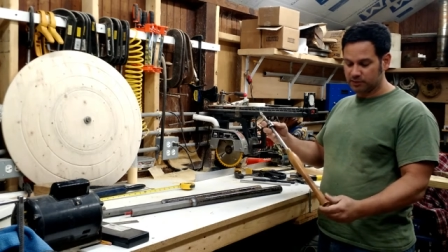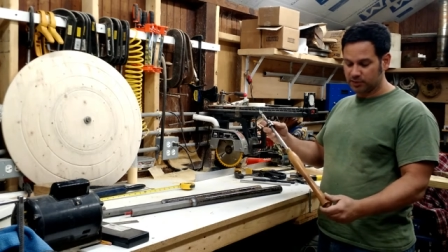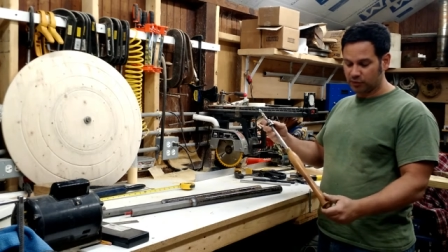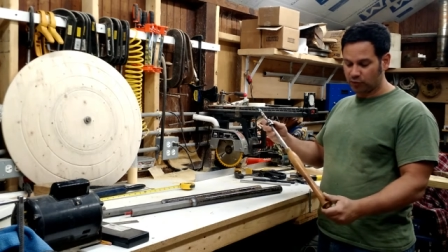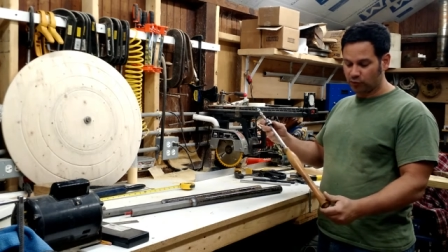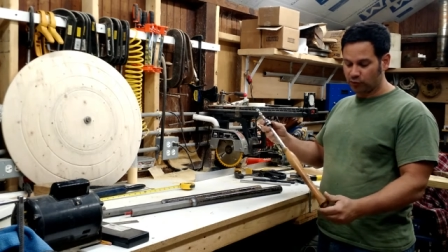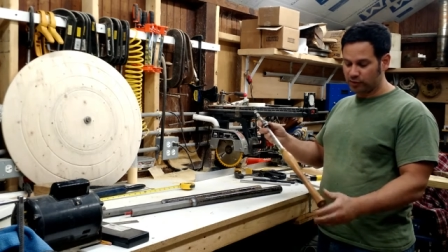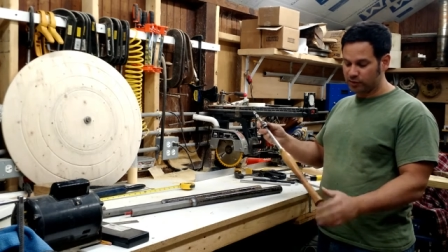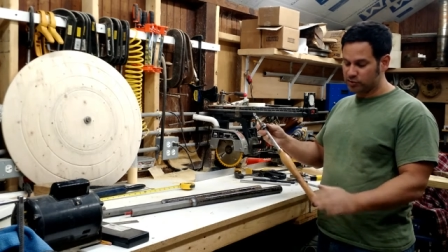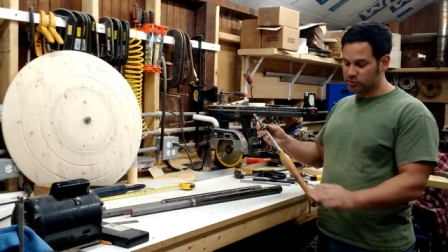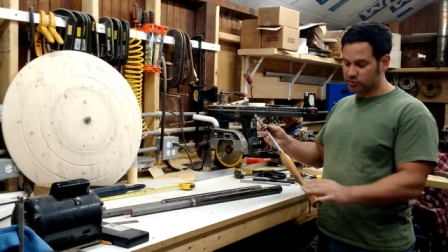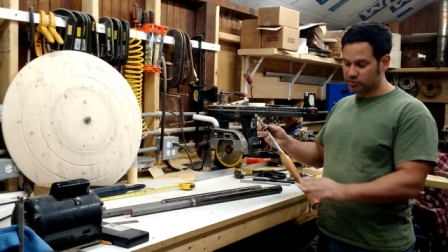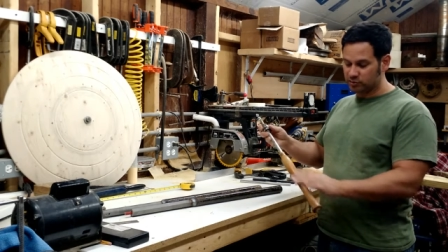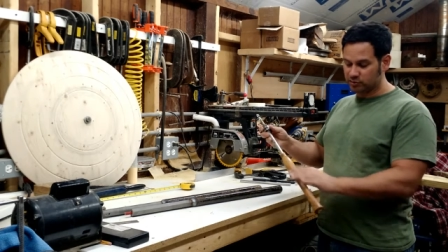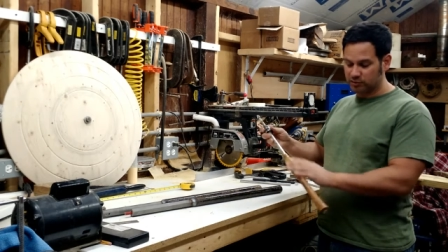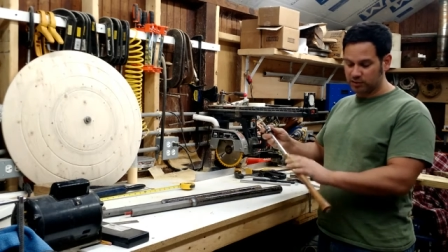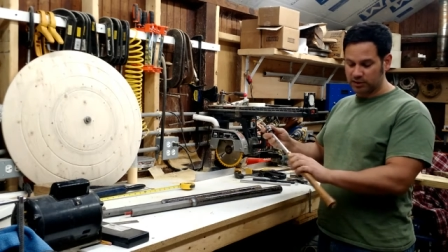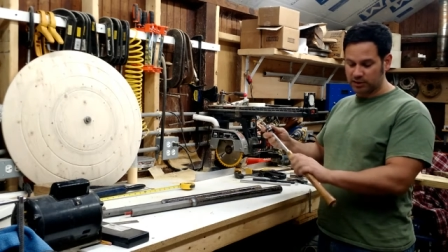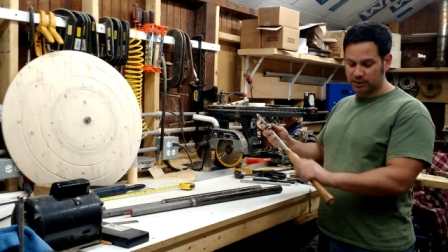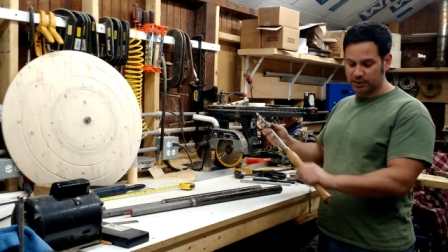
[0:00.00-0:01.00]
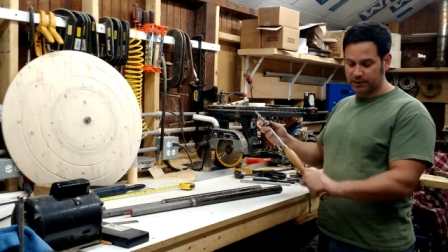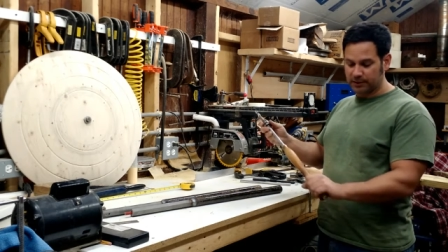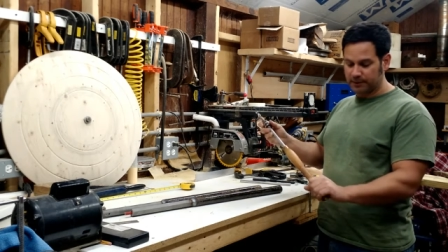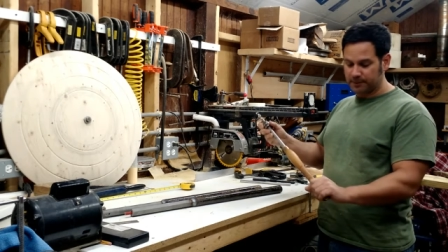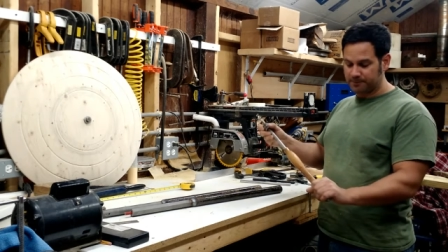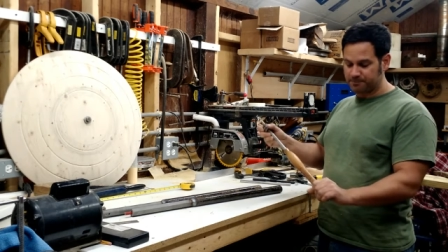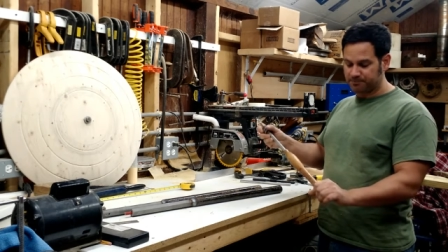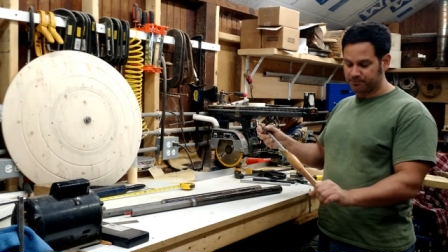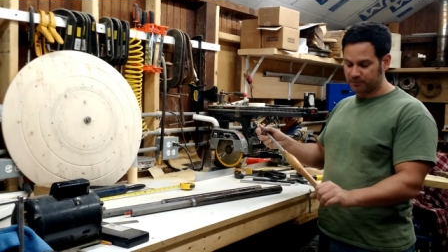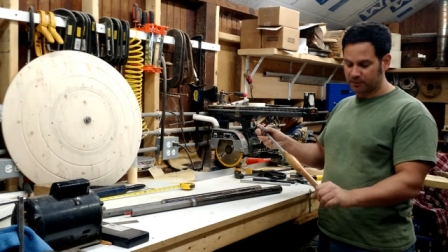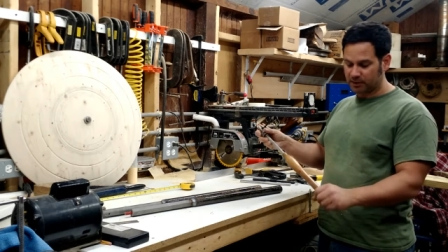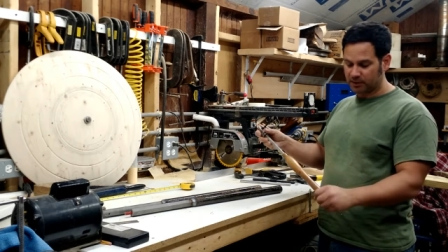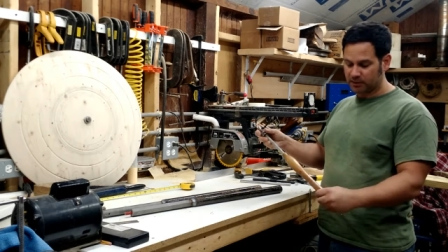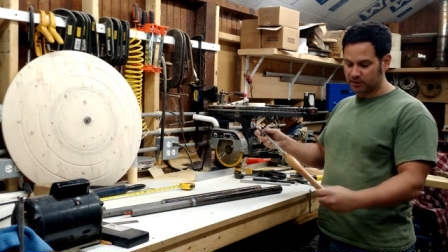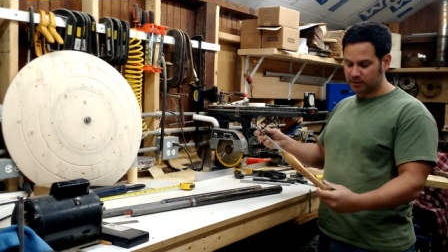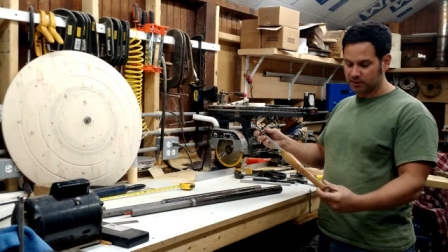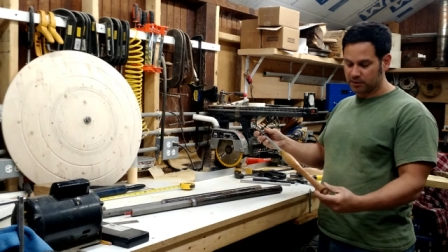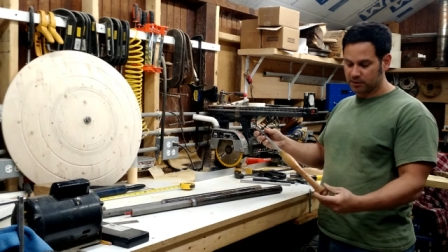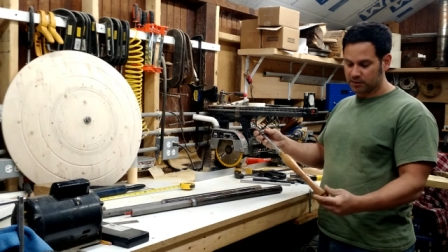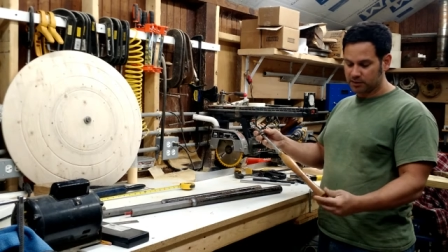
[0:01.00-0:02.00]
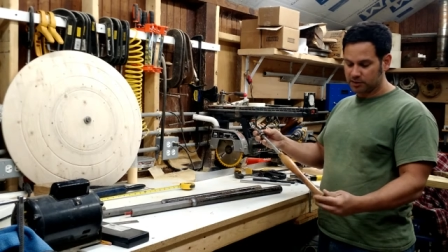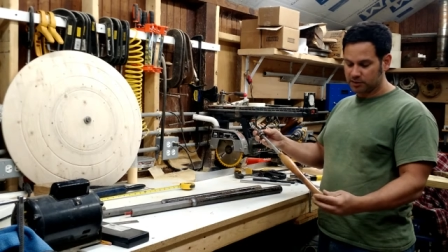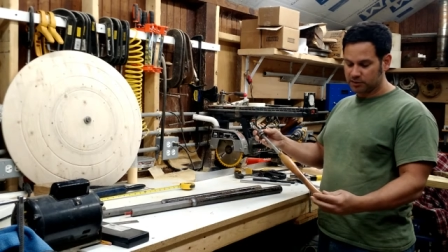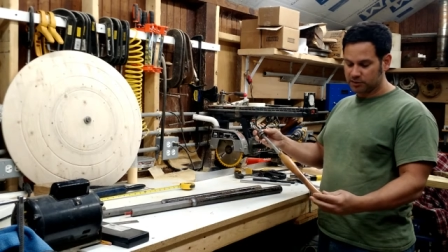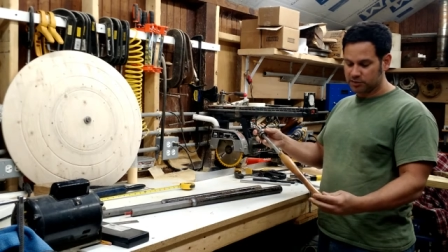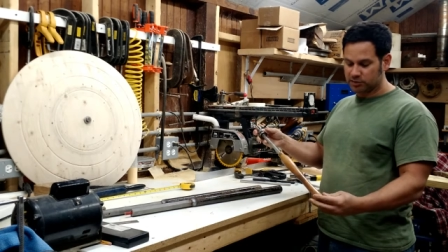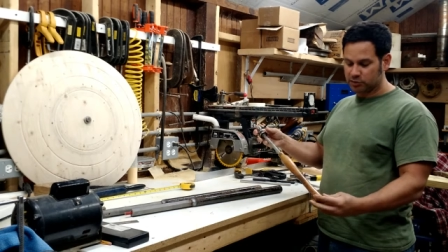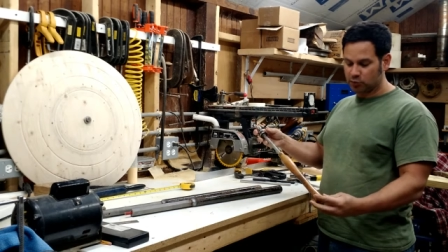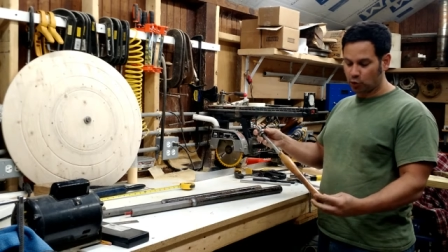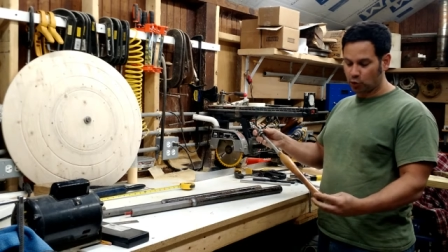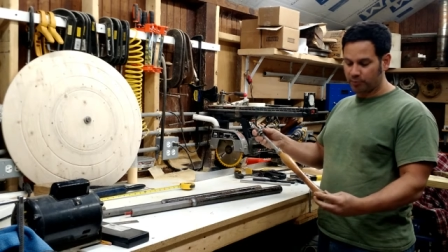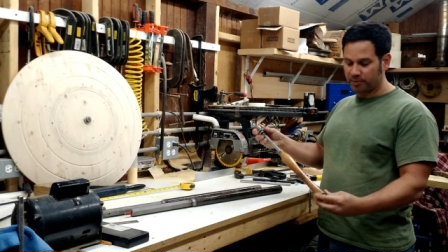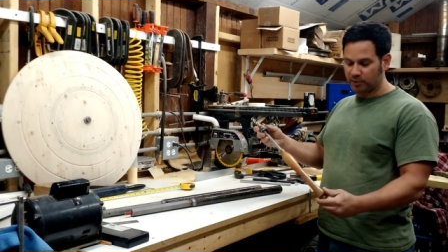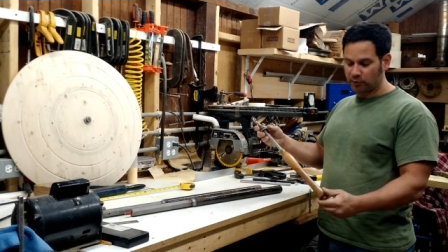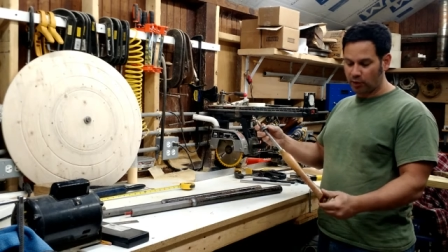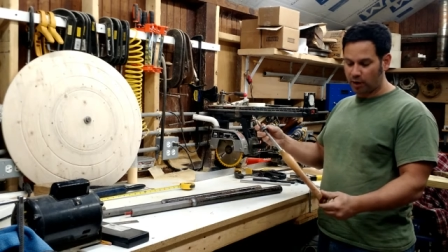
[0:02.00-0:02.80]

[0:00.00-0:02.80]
original Sorby,